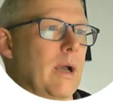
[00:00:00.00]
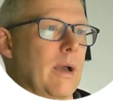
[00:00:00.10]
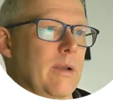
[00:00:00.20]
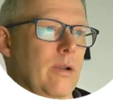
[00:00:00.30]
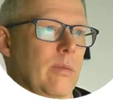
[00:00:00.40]

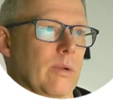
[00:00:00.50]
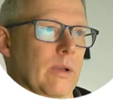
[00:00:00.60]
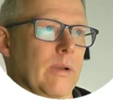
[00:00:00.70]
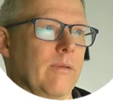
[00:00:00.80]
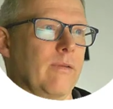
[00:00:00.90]

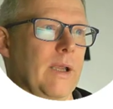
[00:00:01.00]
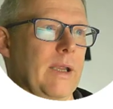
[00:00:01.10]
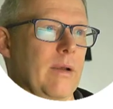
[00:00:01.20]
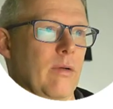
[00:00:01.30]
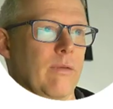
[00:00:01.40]

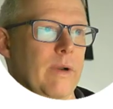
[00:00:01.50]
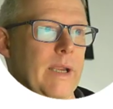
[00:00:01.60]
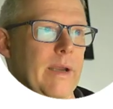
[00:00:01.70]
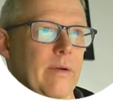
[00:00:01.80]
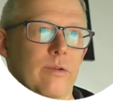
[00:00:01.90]
cumulatively over
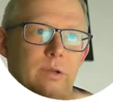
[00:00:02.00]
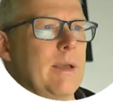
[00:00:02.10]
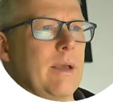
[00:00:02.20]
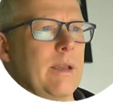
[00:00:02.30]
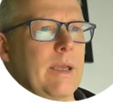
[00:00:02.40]
years?
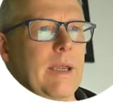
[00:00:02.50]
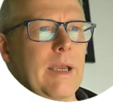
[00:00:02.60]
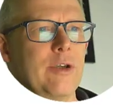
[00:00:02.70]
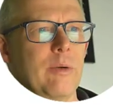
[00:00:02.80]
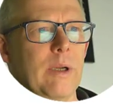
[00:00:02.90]
The
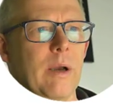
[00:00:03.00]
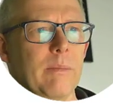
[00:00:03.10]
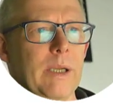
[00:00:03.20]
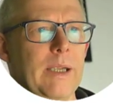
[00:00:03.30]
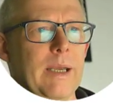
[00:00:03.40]
issuing
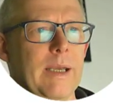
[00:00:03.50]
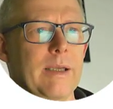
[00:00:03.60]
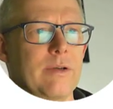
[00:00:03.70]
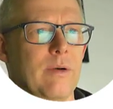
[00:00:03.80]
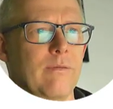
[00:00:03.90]
company
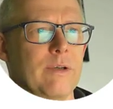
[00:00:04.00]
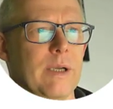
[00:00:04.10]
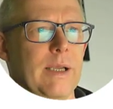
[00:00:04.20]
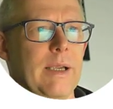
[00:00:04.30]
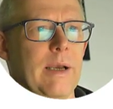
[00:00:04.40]
is
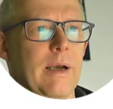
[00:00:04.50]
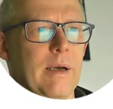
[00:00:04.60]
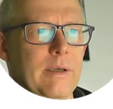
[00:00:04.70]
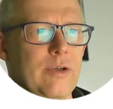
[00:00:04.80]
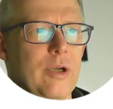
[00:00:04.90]
obviously
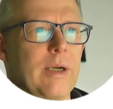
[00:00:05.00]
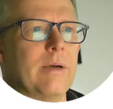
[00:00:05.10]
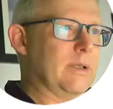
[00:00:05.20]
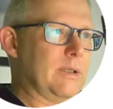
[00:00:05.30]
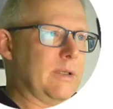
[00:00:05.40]

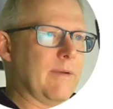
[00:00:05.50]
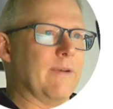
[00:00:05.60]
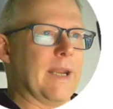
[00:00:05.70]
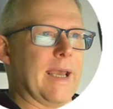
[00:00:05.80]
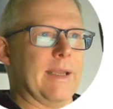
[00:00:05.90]
iShares.
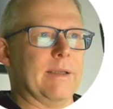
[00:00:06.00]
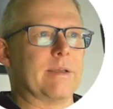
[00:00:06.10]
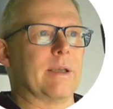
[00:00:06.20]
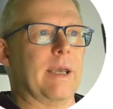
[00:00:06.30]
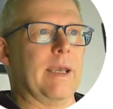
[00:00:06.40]
Dividend
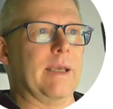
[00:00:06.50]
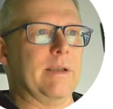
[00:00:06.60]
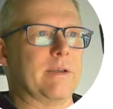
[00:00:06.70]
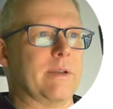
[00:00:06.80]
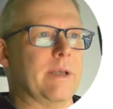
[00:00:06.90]

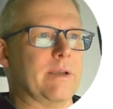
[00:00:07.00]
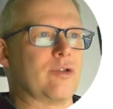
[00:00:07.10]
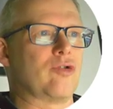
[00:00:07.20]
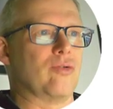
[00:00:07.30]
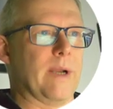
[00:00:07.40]
is this
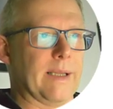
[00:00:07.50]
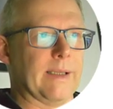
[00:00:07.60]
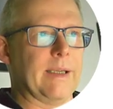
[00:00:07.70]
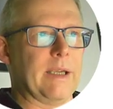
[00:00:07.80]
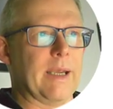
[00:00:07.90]

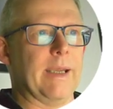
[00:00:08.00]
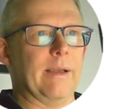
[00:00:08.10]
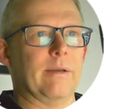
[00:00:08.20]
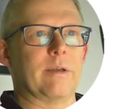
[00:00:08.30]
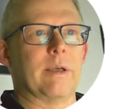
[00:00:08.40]
trailing
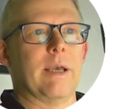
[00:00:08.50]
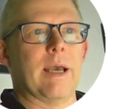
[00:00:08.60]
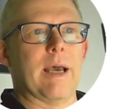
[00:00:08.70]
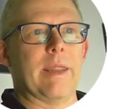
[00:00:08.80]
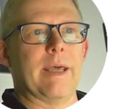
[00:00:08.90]
yield,
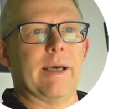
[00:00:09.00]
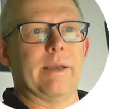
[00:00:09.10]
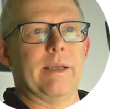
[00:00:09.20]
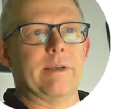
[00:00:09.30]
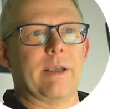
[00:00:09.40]
and that
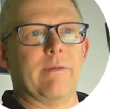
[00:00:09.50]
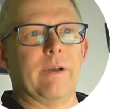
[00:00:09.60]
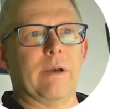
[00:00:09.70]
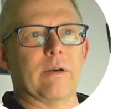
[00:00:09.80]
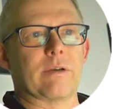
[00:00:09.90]
is giving us